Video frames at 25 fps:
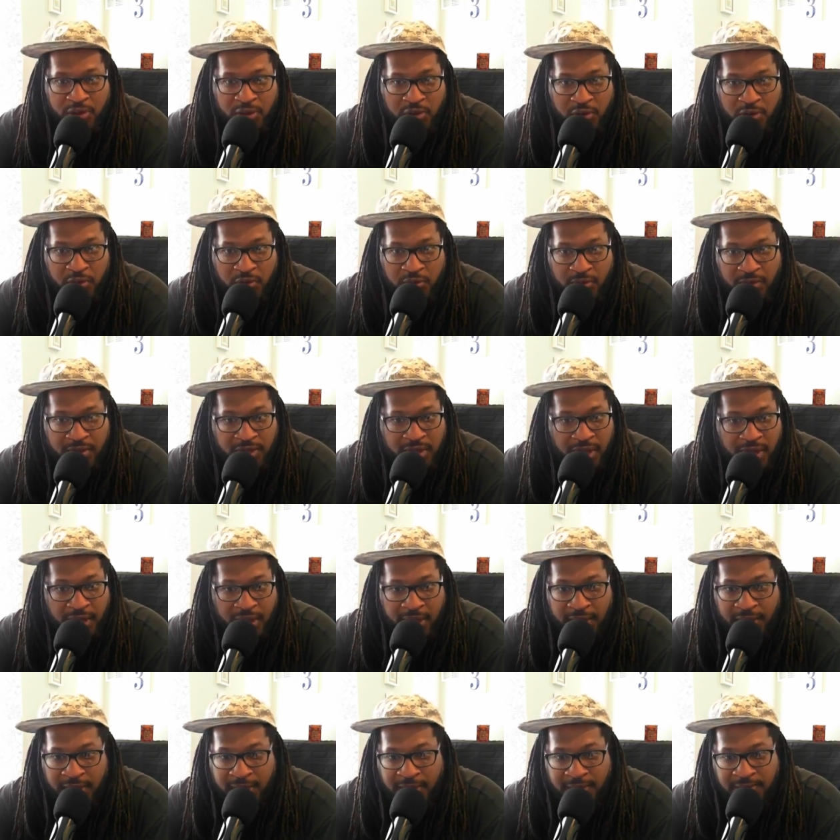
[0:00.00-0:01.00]
you
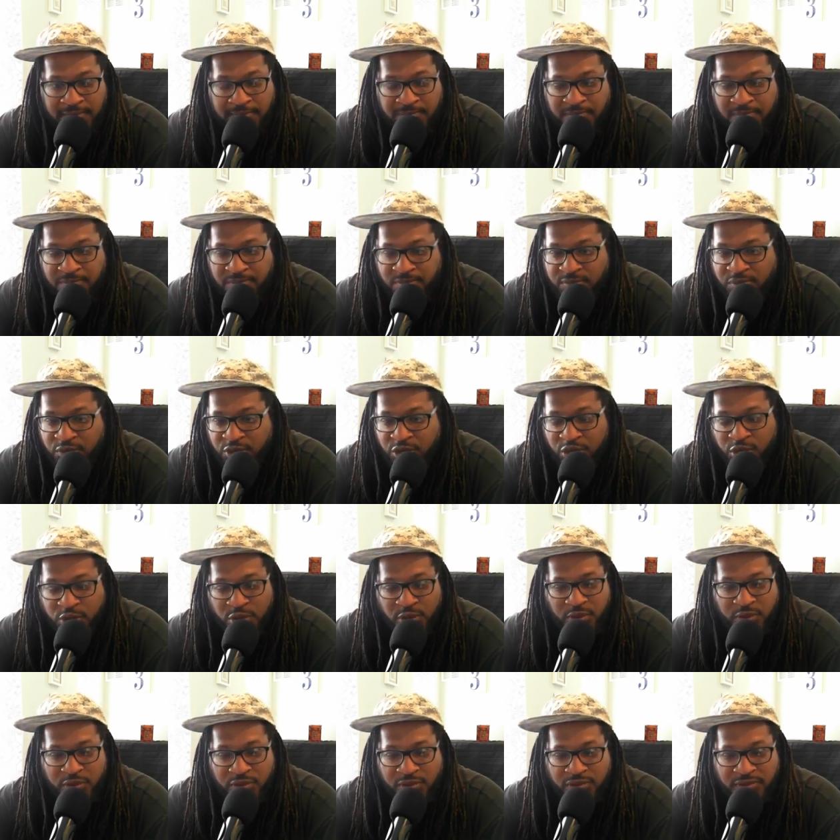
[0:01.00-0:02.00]
can
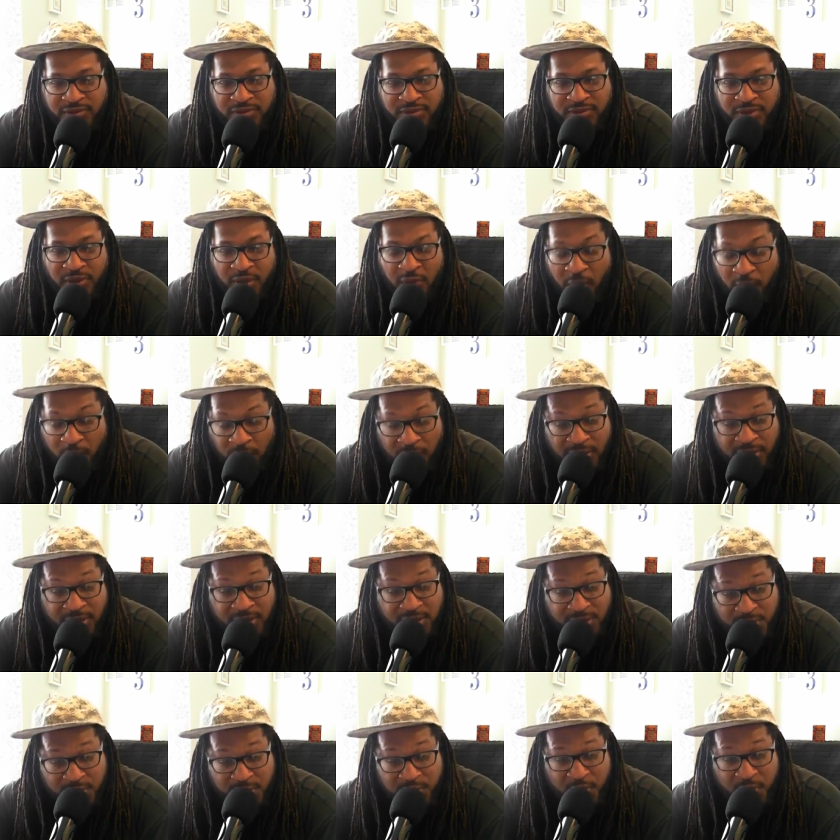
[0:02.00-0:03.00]
use
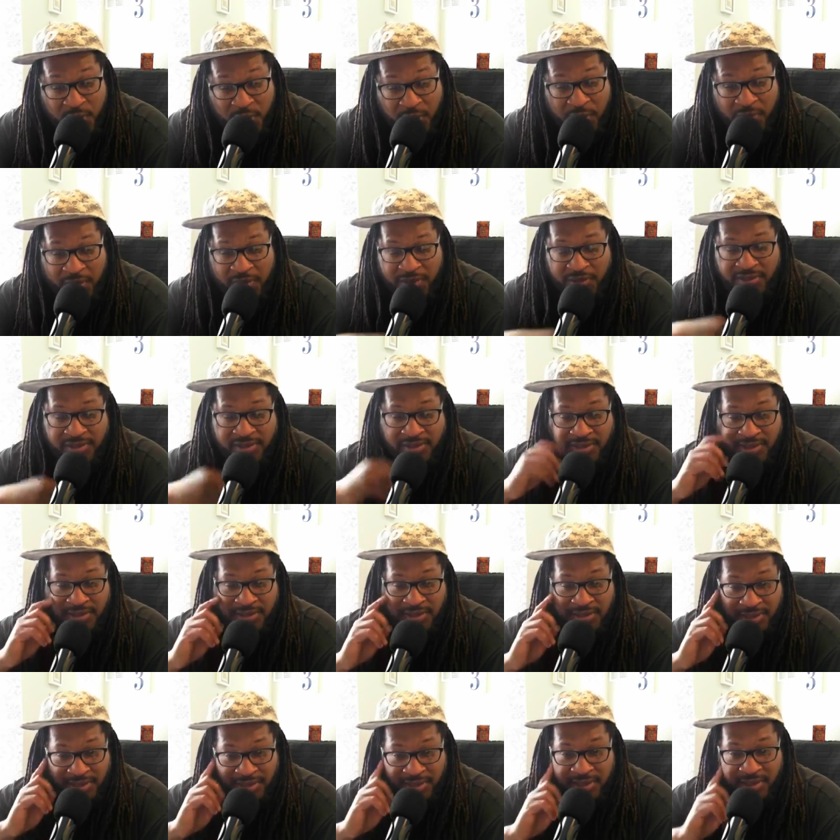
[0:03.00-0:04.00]
only 2 words. It's
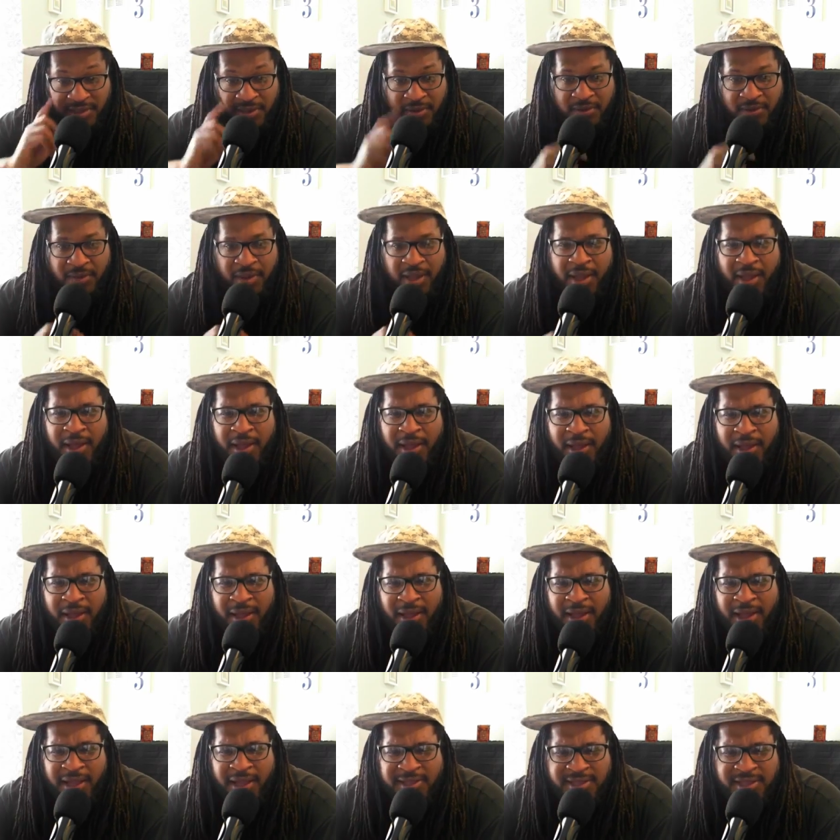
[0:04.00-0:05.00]
a skill.
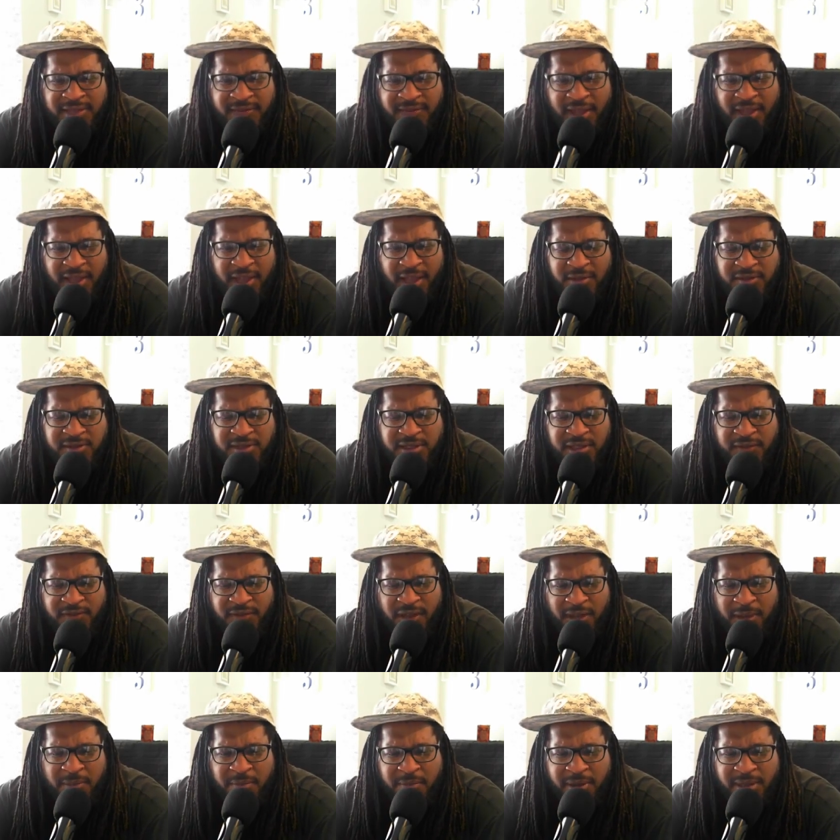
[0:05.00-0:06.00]
I'll see
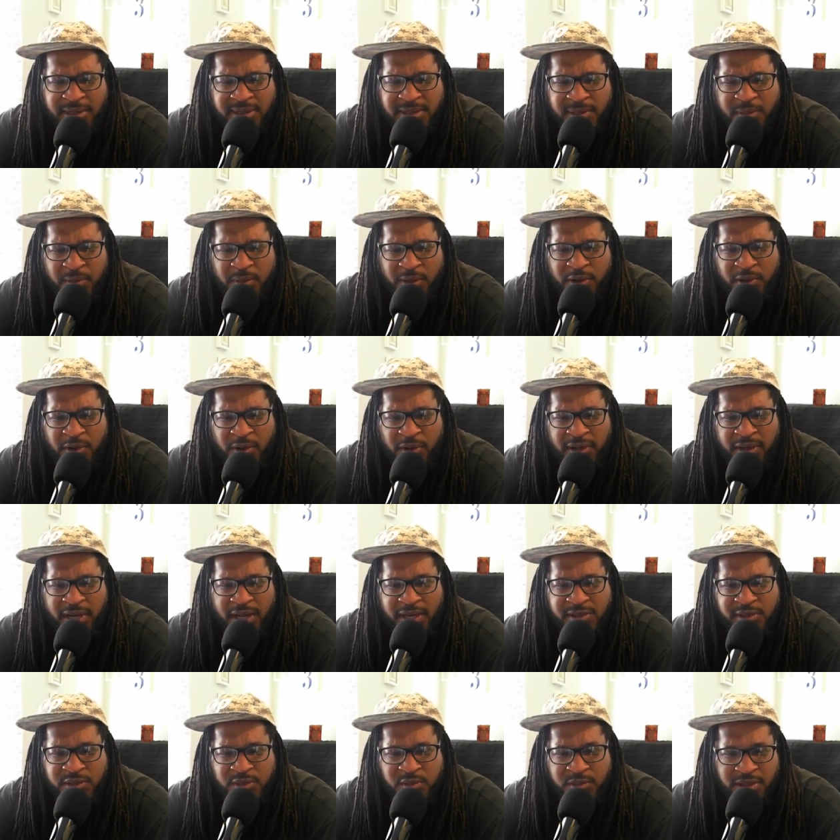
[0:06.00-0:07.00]
if I can bring someone on
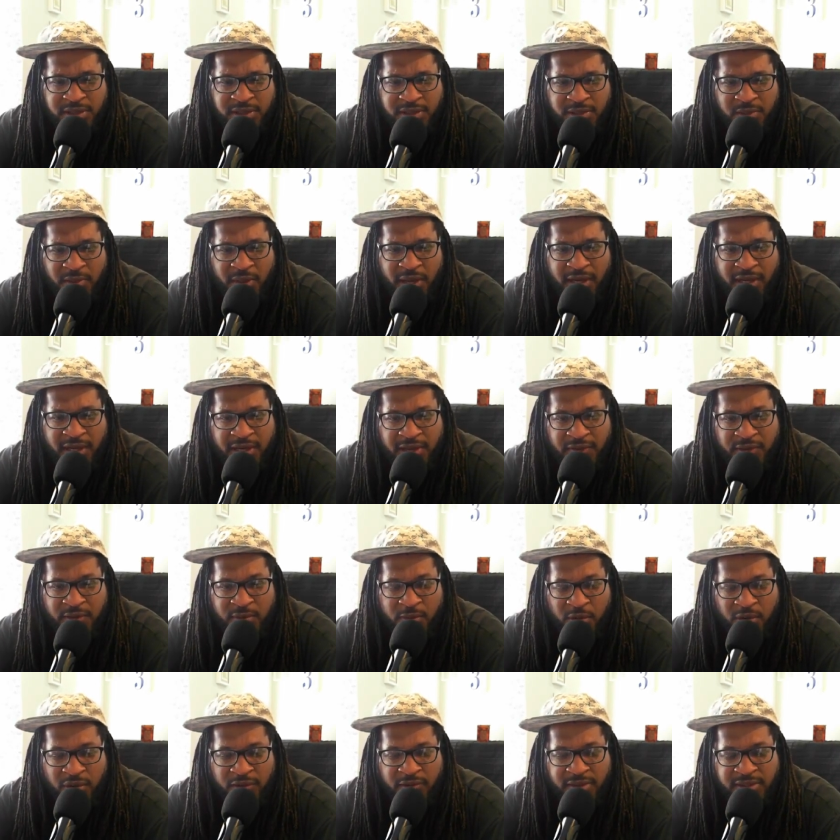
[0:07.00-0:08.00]
next week so I can give
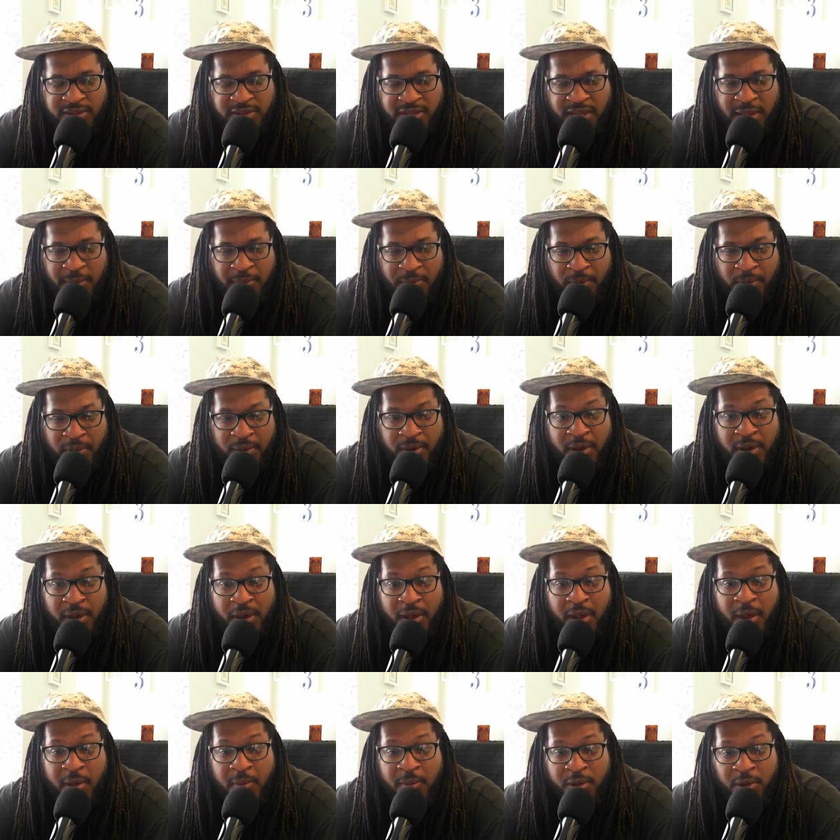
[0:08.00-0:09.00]
you more of an example.
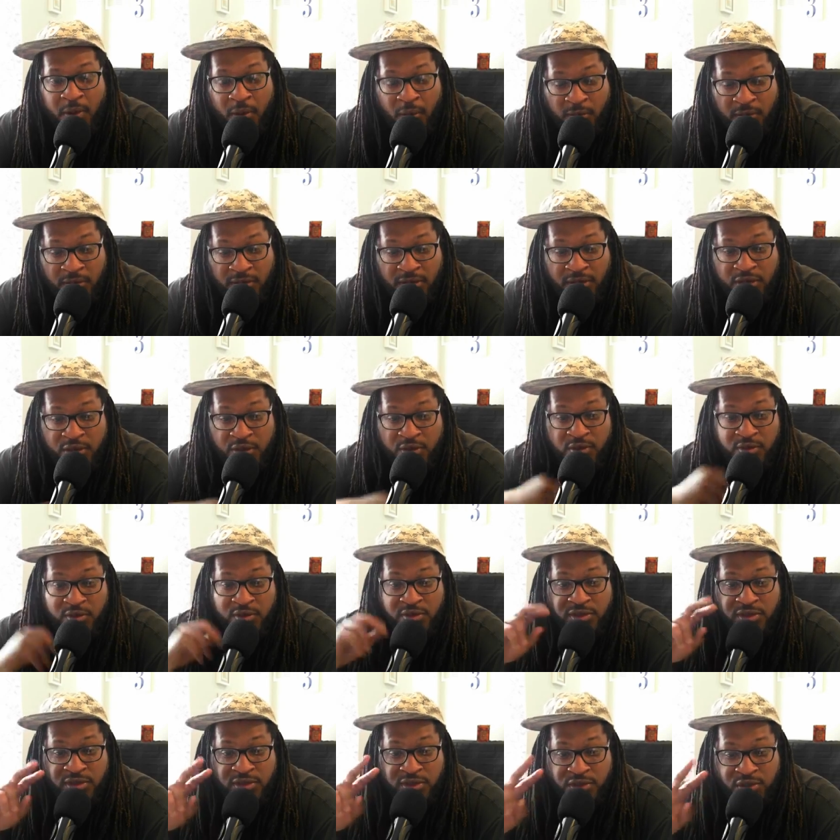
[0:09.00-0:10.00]
But only
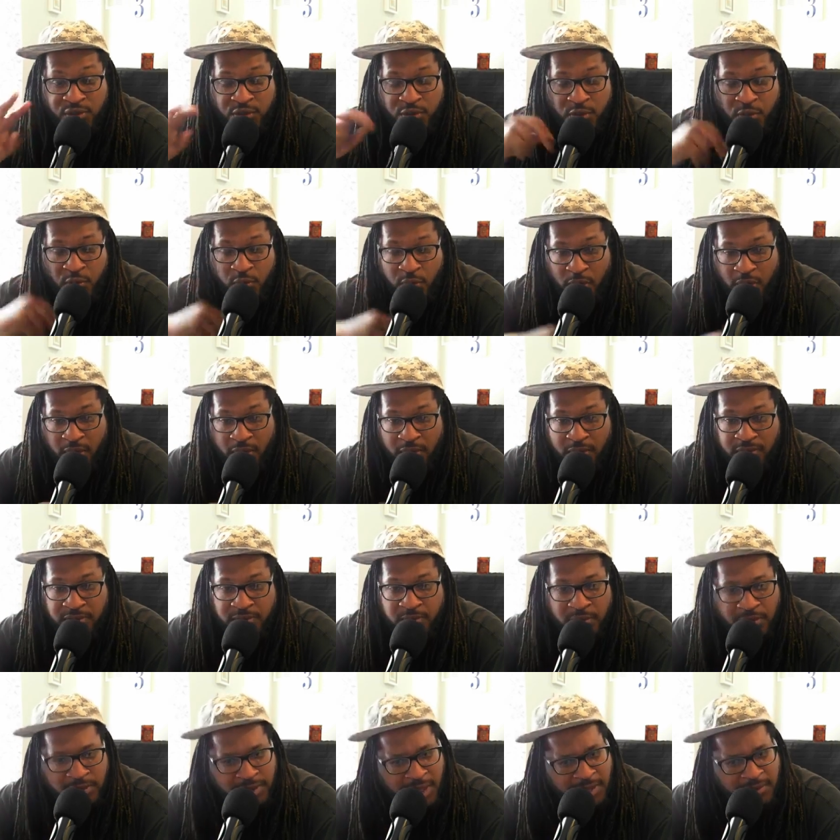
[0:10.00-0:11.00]
use 2
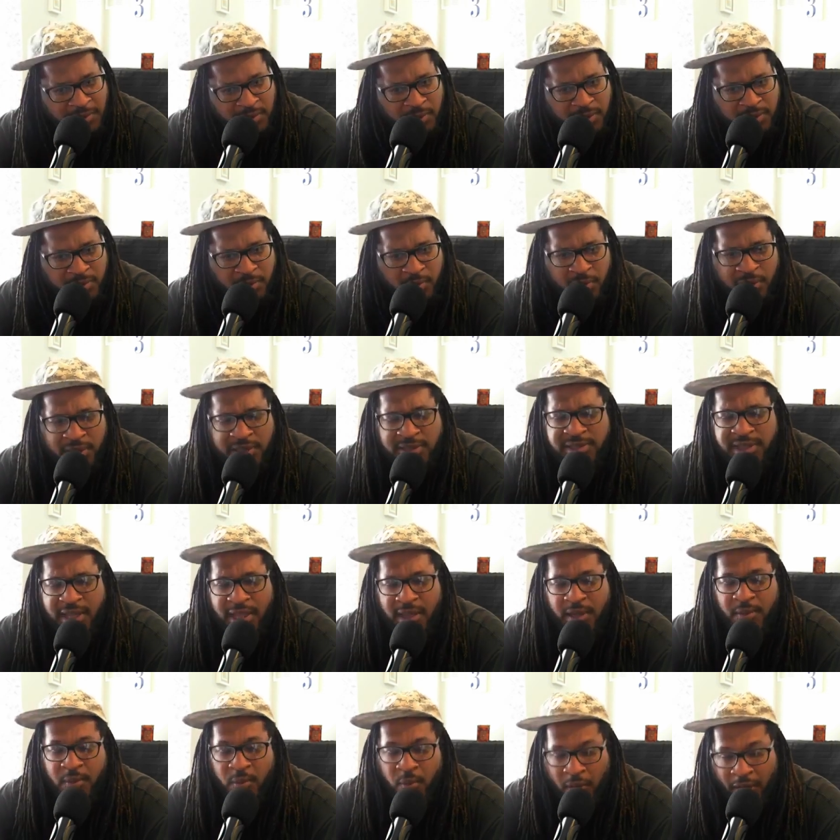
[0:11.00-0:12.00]
words. What is
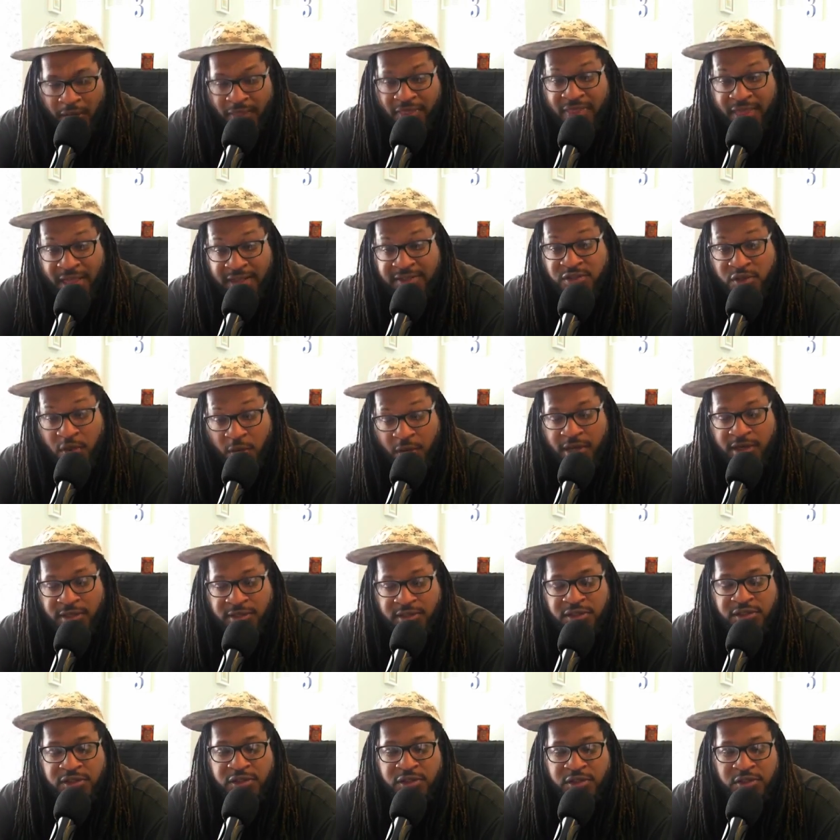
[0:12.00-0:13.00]
that? What that's going
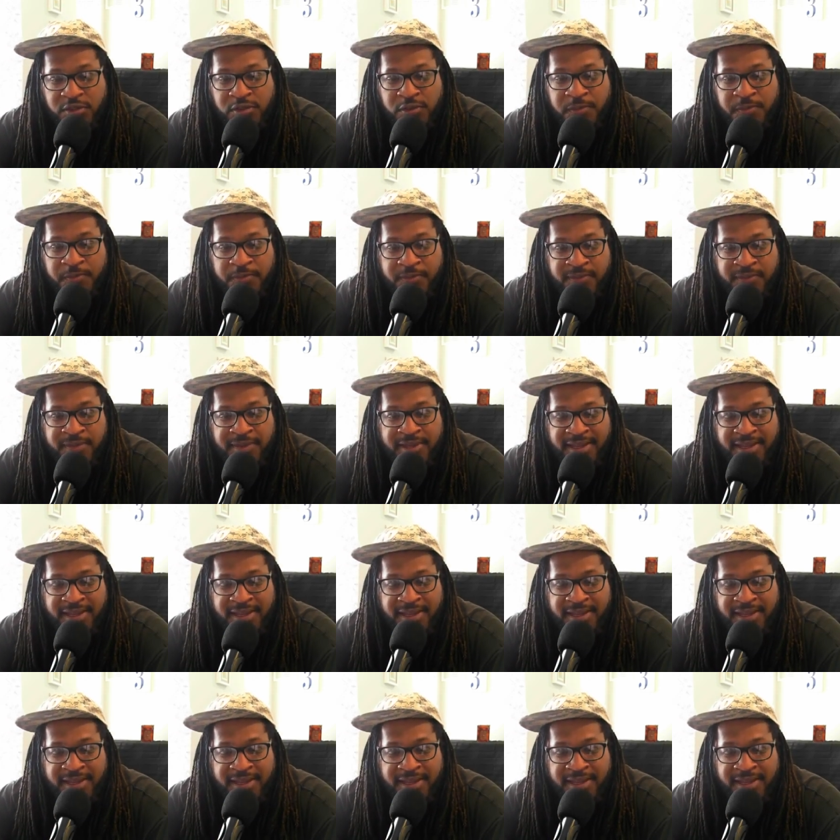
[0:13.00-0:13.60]
to do